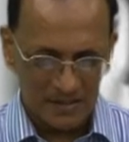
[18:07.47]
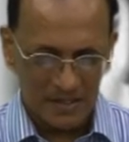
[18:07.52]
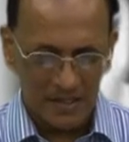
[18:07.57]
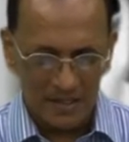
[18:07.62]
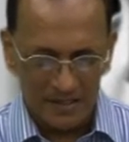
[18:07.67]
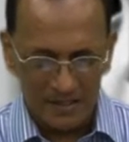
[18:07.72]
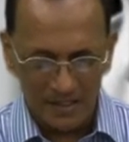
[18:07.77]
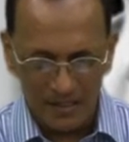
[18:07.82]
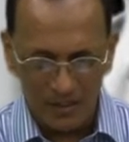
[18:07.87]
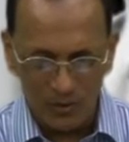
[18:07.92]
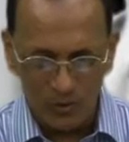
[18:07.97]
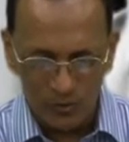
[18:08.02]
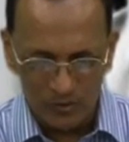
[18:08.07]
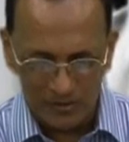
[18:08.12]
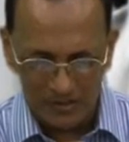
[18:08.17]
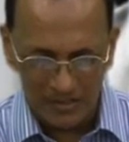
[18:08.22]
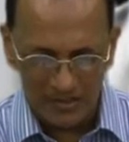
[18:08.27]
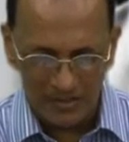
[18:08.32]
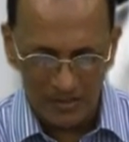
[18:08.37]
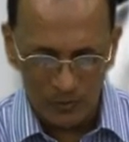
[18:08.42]
and then
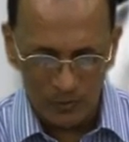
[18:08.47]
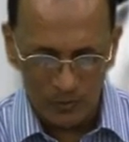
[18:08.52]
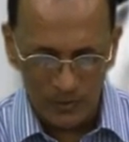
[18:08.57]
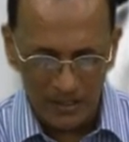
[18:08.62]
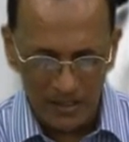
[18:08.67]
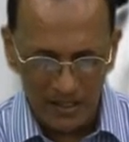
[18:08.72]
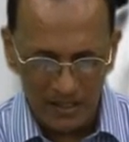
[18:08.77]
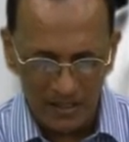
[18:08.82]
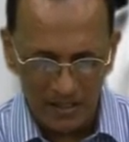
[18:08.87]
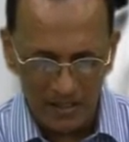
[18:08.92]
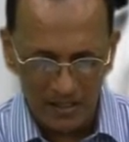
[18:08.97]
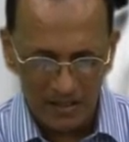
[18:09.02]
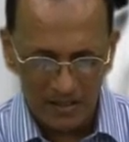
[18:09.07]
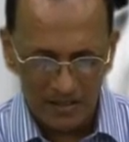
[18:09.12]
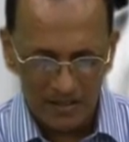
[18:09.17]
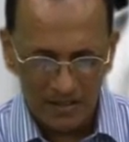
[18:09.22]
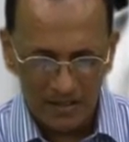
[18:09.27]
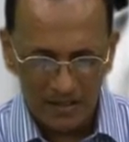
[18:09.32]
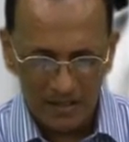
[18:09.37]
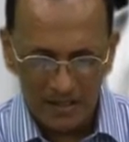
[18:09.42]
looks at the wheel,
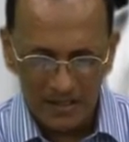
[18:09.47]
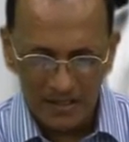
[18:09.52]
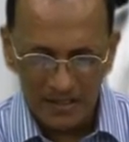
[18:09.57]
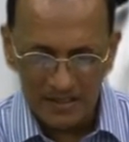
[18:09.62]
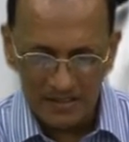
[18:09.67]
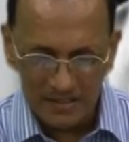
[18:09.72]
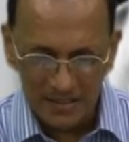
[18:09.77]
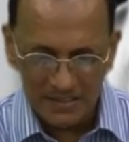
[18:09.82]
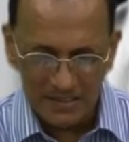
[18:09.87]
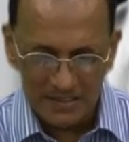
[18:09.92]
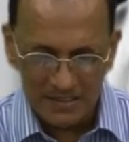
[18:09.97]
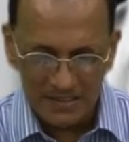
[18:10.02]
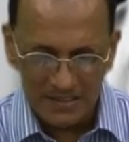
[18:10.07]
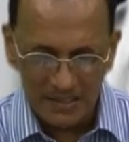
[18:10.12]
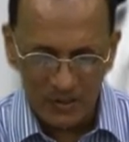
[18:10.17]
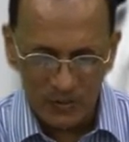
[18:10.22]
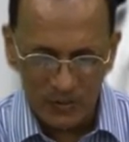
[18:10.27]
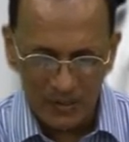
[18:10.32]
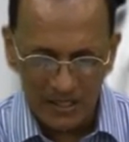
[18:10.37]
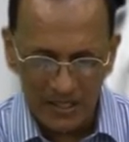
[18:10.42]
and then touches
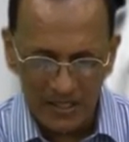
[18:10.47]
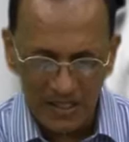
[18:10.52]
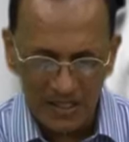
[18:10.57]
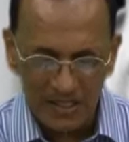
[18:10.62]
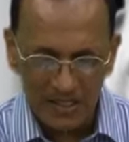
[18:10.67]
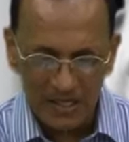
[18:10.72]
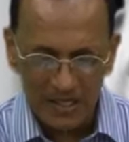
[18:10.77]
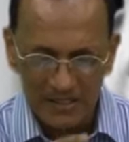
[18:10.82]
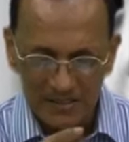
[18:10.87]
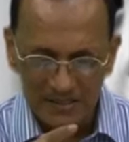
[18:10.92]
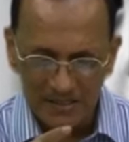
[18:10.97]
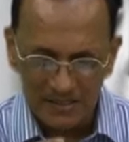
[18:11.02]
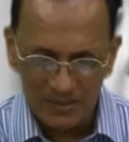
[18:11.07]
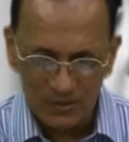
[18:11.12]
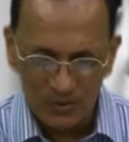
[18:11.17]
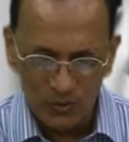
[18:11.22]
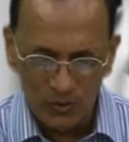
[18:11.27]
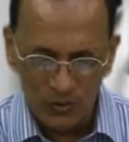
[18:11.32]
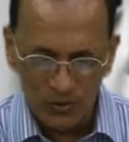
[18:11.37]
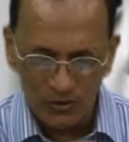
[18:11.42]
the wheel and
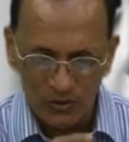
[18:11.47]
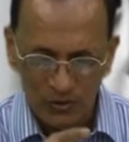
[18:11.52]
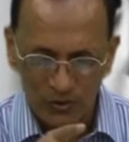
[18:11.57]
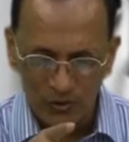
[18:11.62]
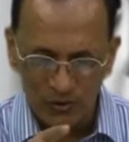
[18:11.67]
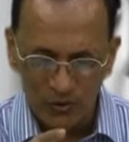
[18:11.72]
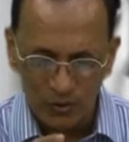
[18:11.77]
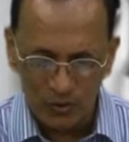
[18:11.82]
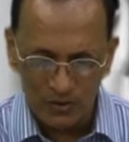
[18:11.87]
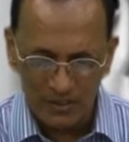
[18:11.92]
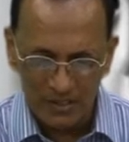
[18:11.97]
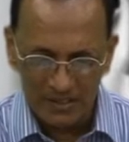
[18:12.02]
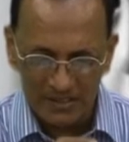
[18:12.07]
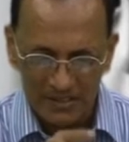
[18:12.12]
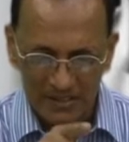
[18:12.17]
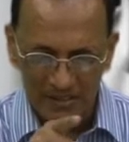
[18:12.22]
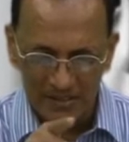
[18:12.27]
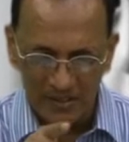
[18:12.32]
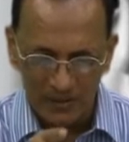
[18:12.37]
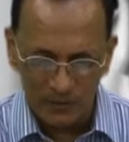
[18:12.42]
just goes on
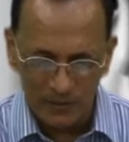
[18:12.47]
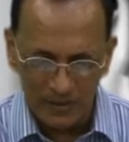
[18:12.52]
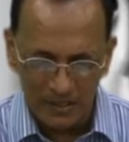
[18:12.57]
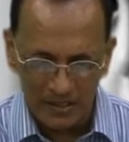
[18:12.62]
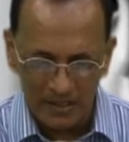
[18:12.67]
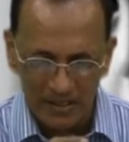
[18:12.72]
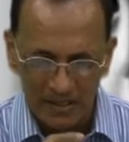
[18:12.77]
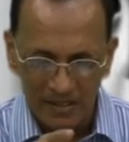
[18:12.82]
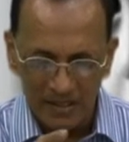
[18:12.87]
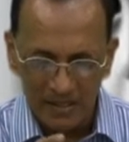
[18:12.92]
rotating the wheel